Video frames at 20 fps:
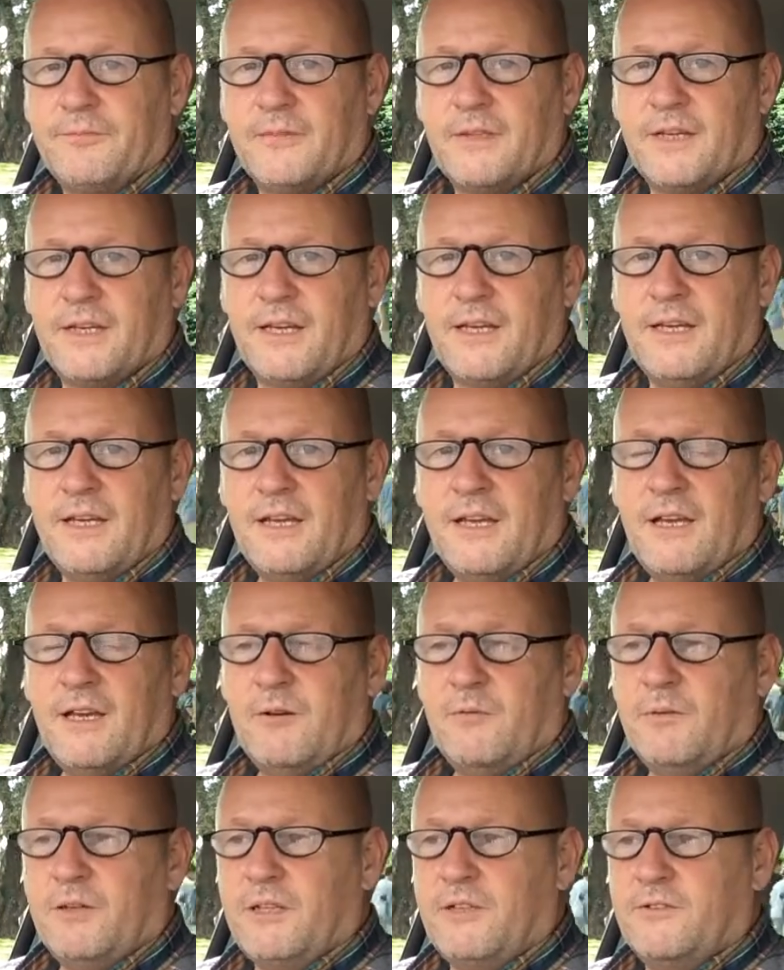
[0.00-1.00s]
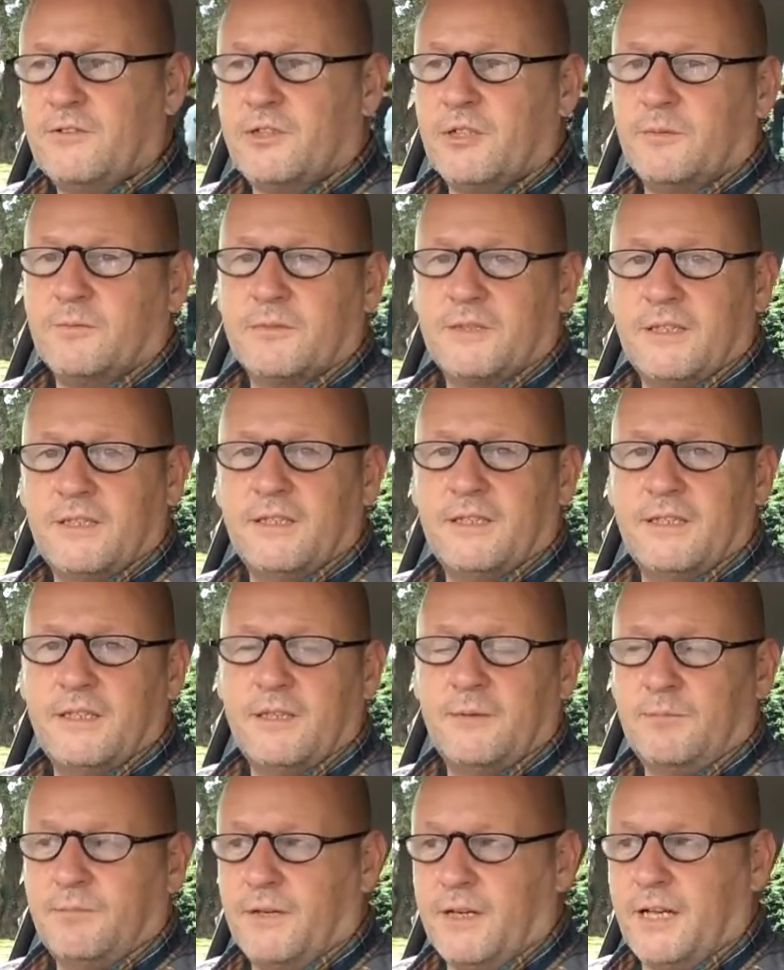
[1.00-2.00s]
okay when you stopped in
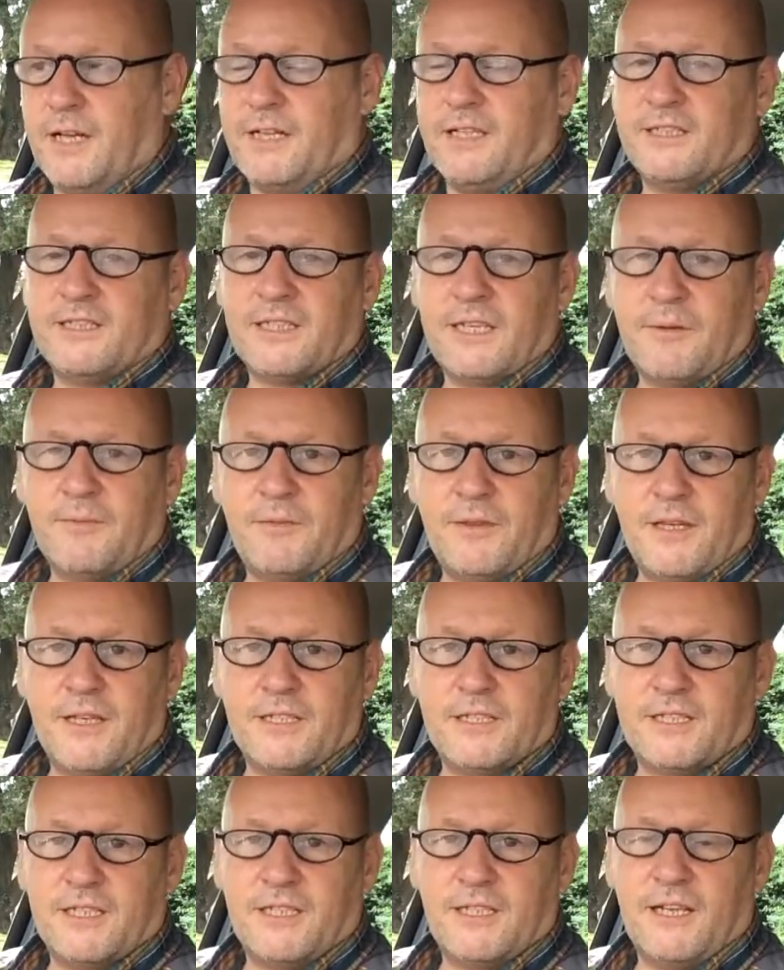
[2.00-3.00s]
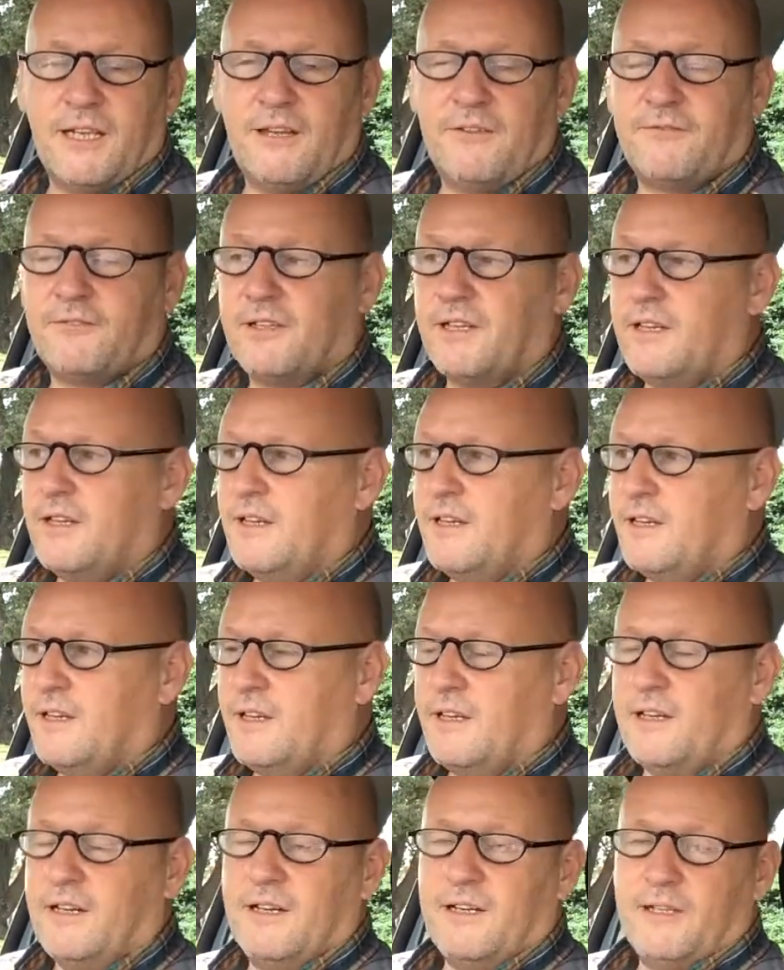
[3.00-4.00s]
you again same thing as the left
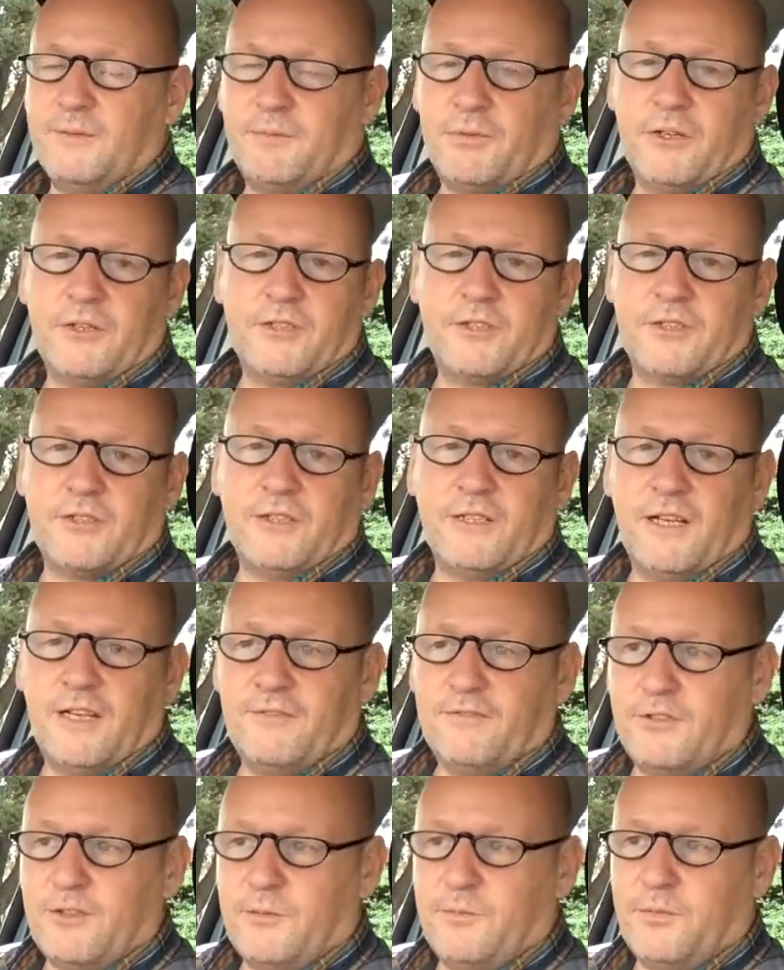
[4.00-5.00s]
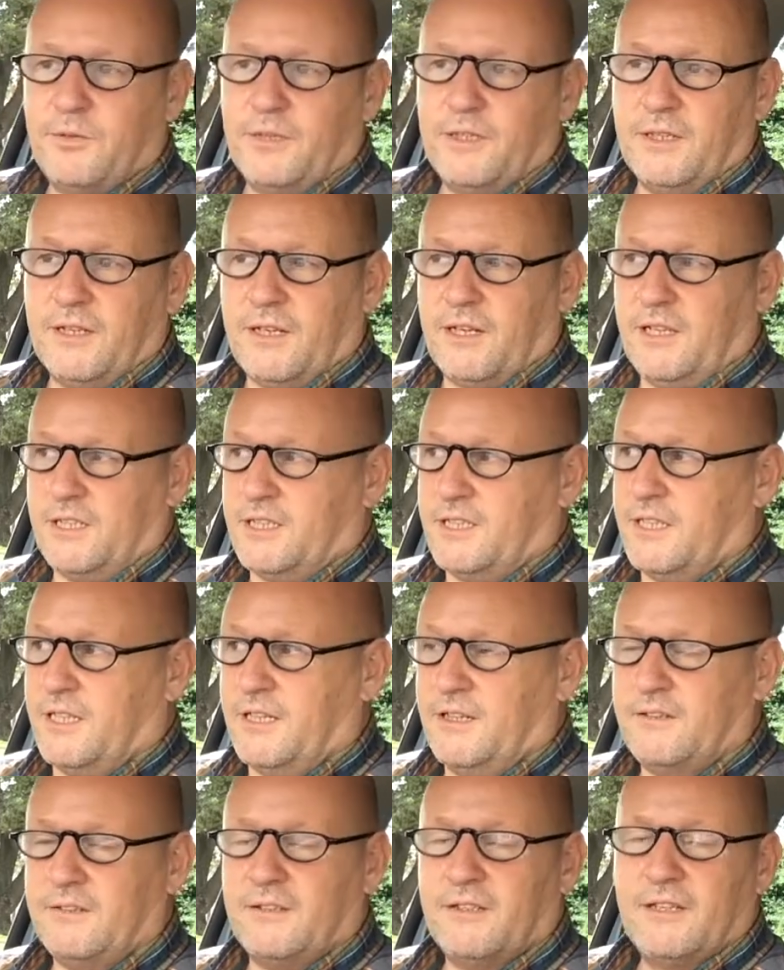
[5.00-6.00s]
uh, approach on the left you put your clutch
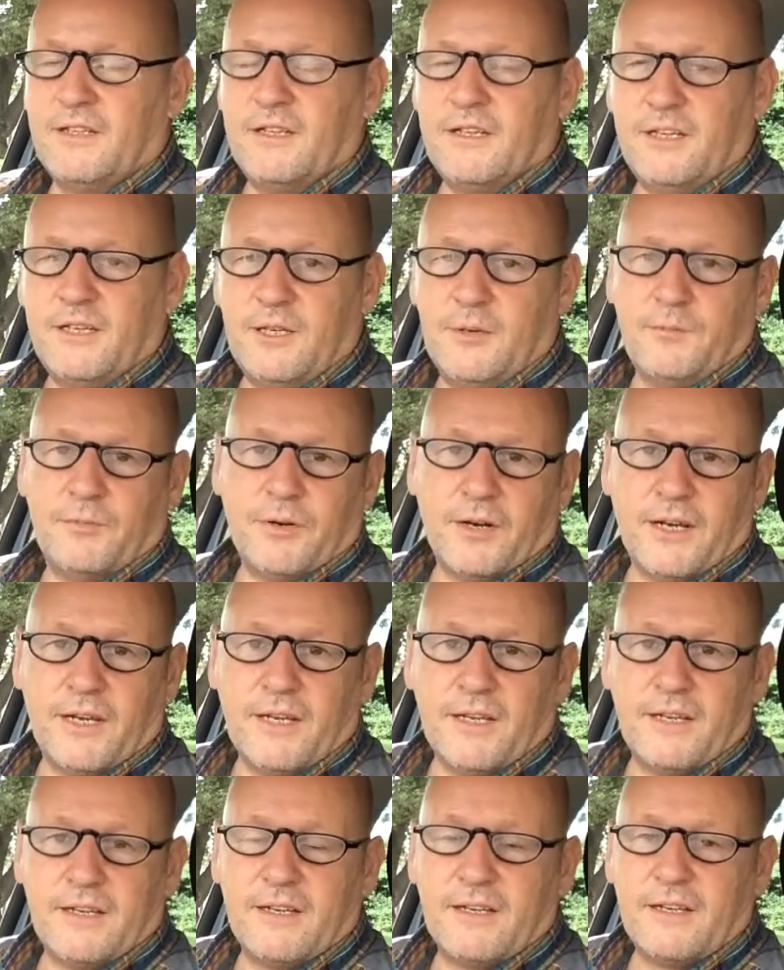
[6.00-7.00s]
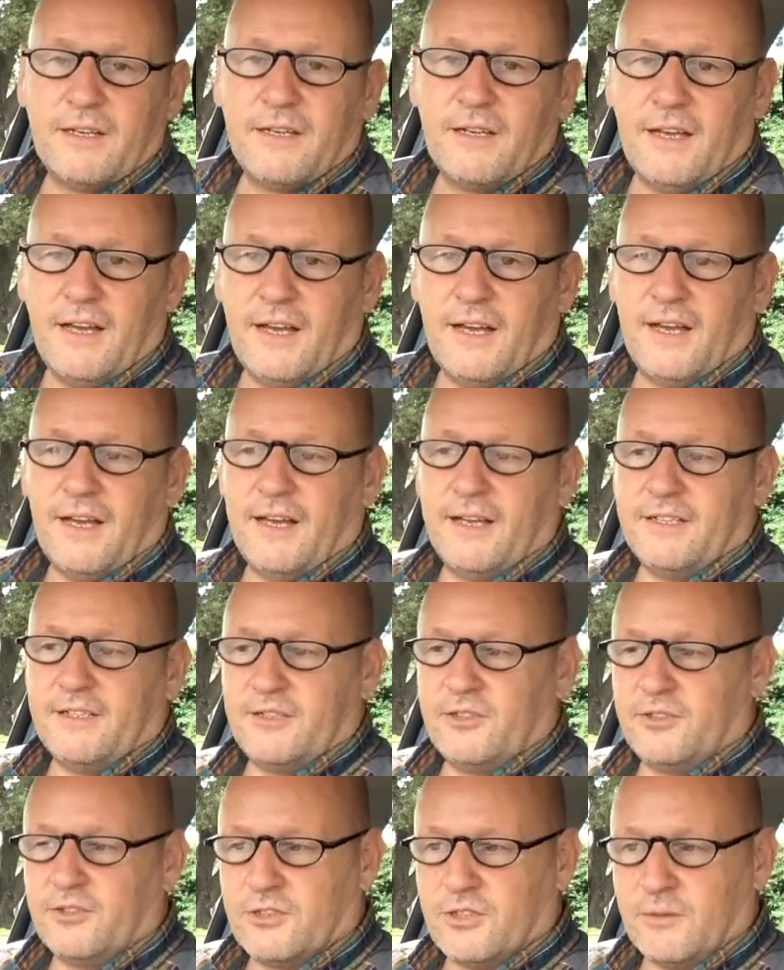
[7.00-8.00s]
down you brake and
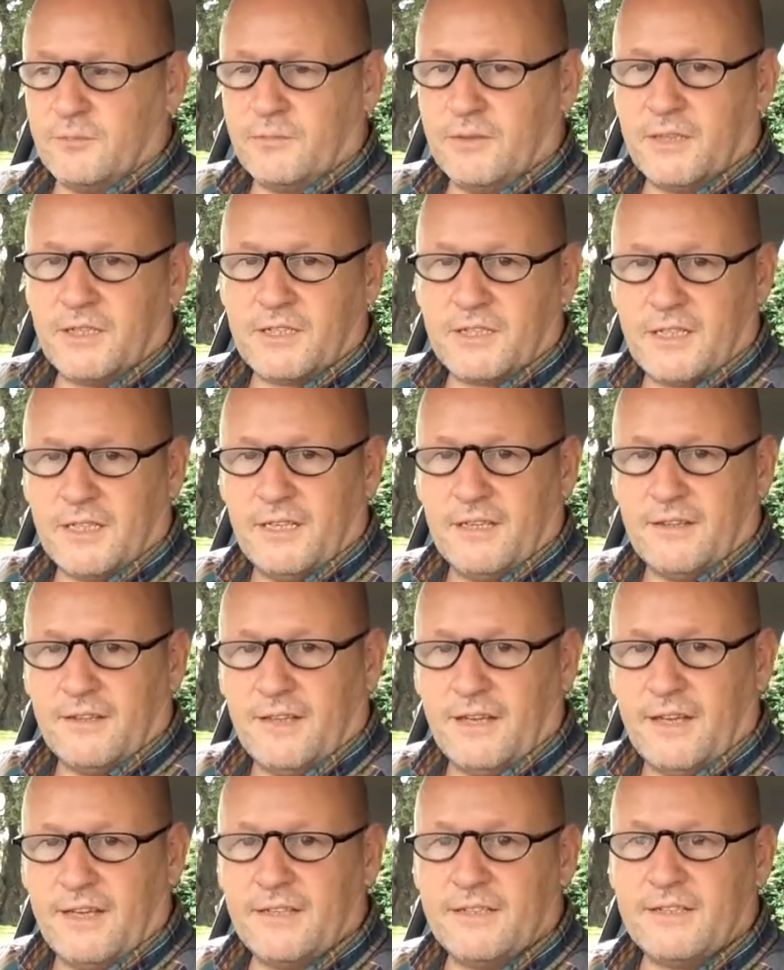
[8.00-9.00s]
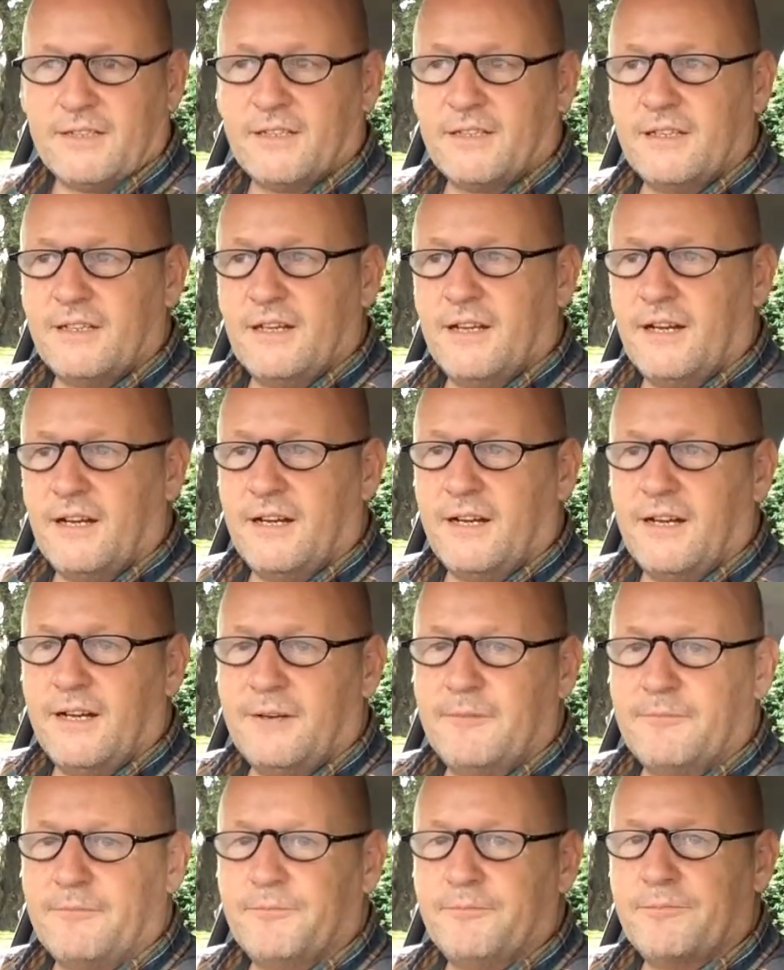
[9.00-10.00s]
you stop nicely at the end
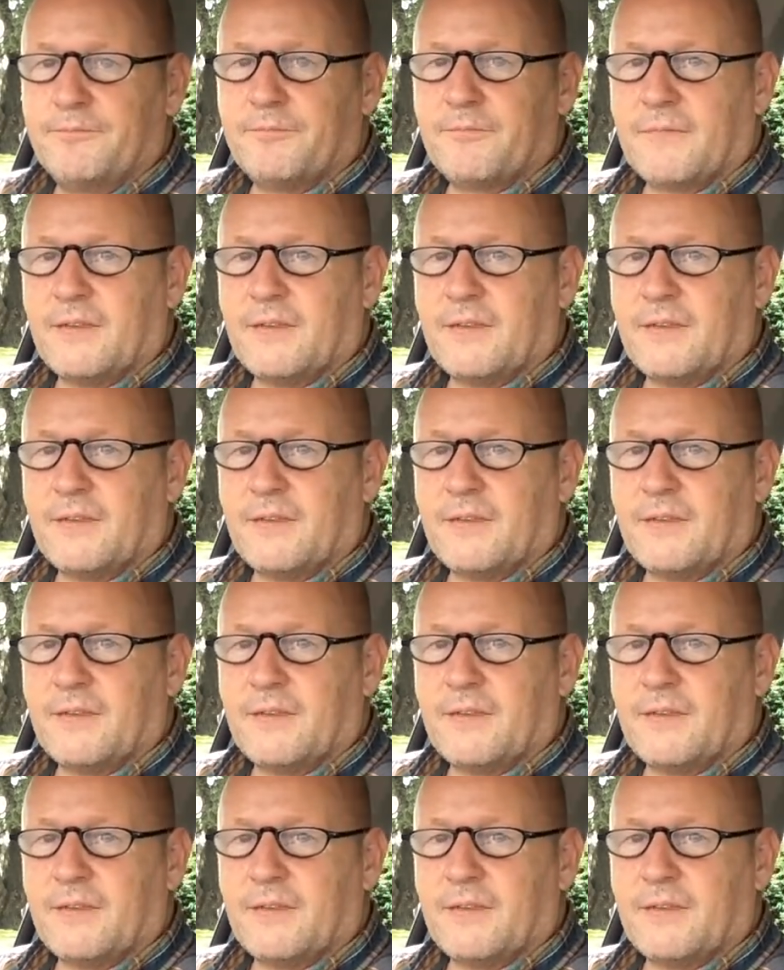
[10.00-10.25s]
um,